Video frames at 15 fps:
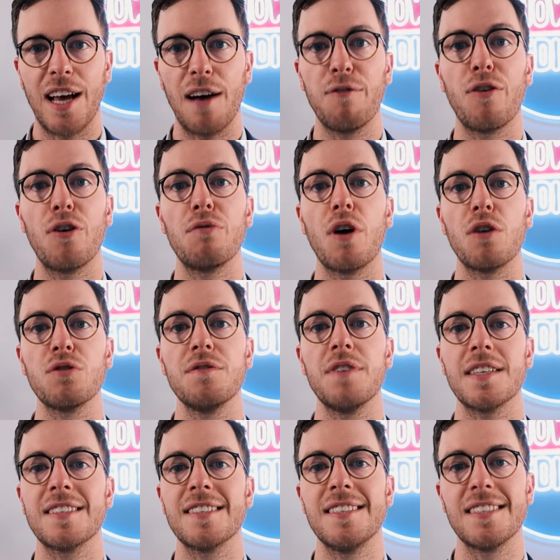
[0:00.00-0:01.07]
Therefore,
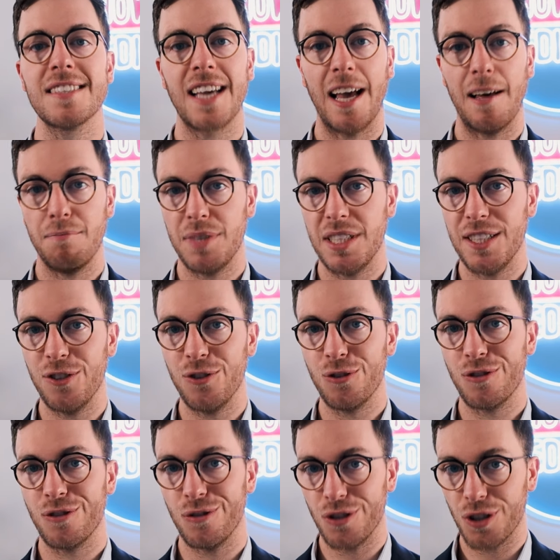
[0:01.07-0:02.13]
rosuvastatin can be
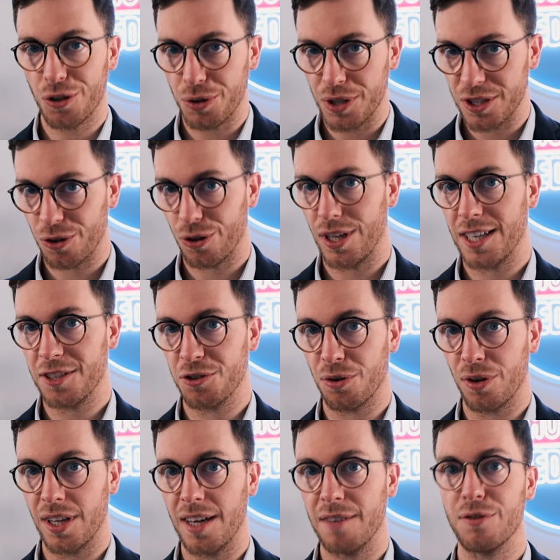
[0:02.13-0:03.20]
used to decrease
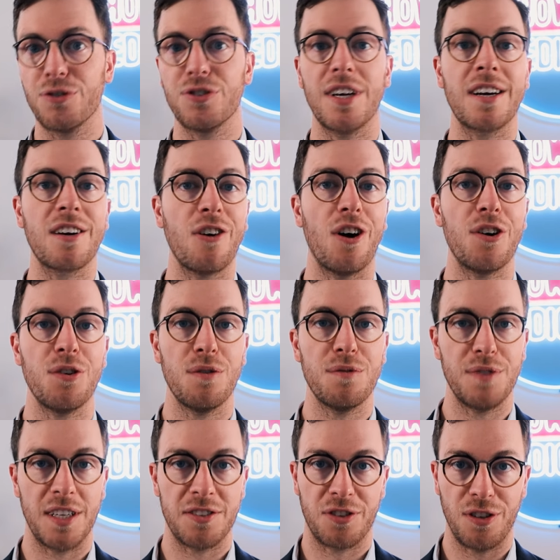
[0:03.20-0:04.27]
cholesterol levels and
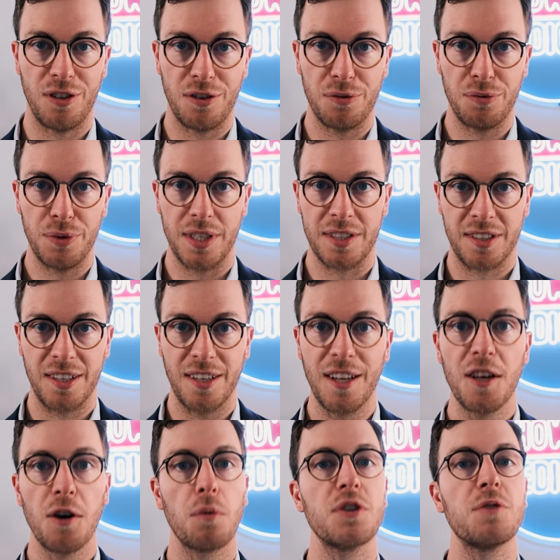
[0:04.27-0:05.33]
cardiovascular risk,
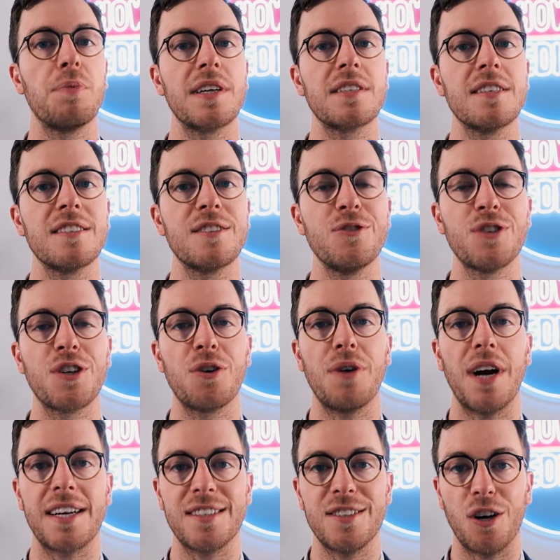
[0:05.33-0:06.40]
which brings us to the
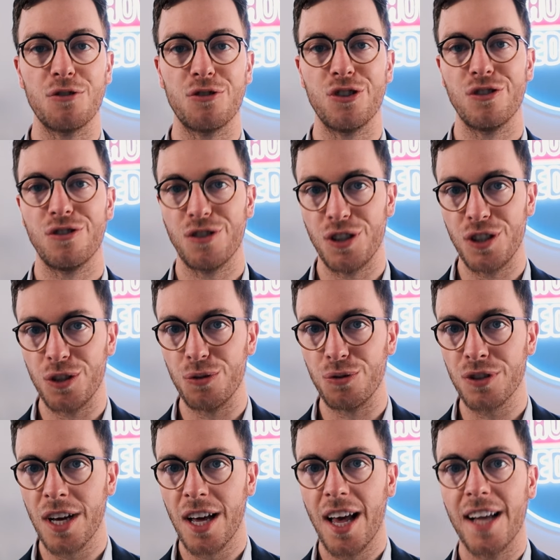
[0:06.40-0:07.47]
correct dosages to
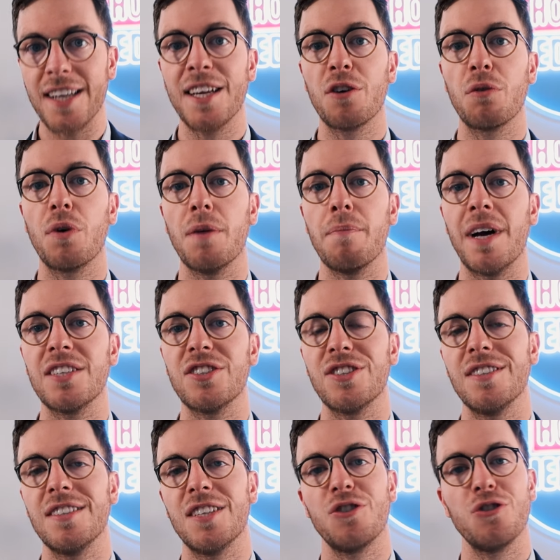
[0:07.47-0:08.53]
use. And here I want to
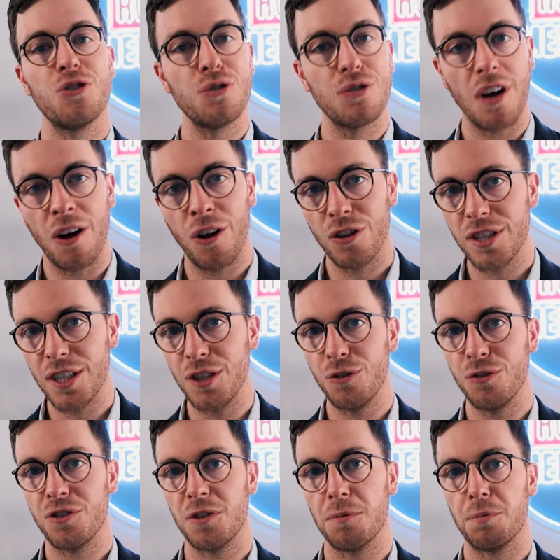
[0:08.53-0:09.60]
mention that you should only
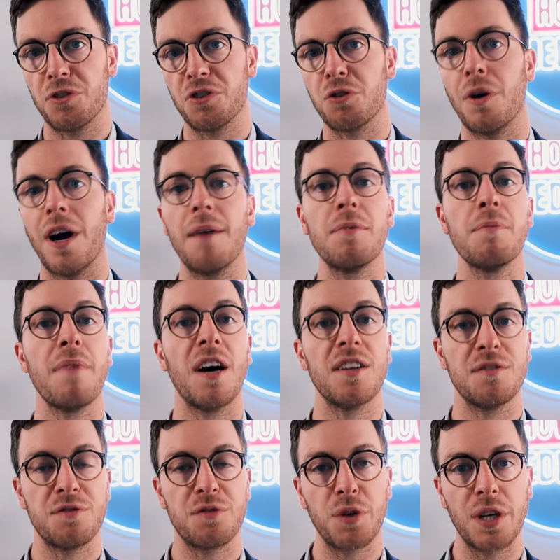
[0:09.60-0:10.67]
use the prescribed
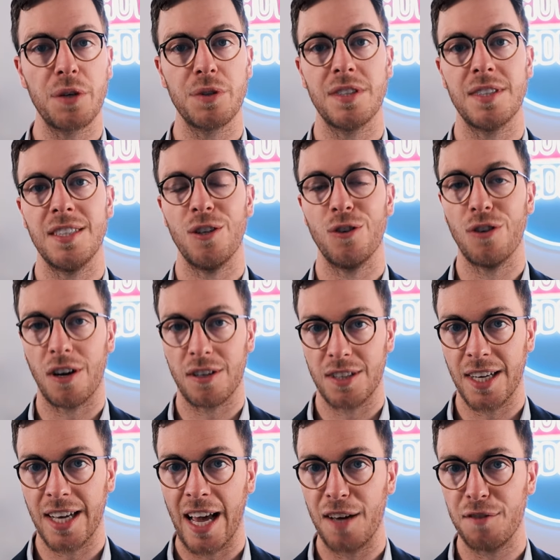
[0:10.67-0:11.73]
amount and frequency your
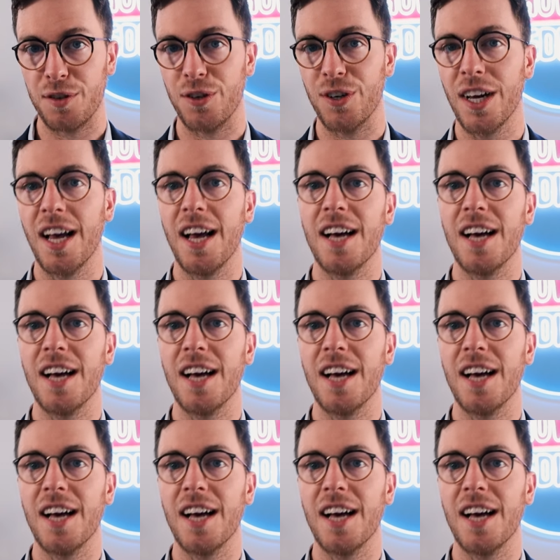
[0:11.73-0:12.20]
doctor gave you,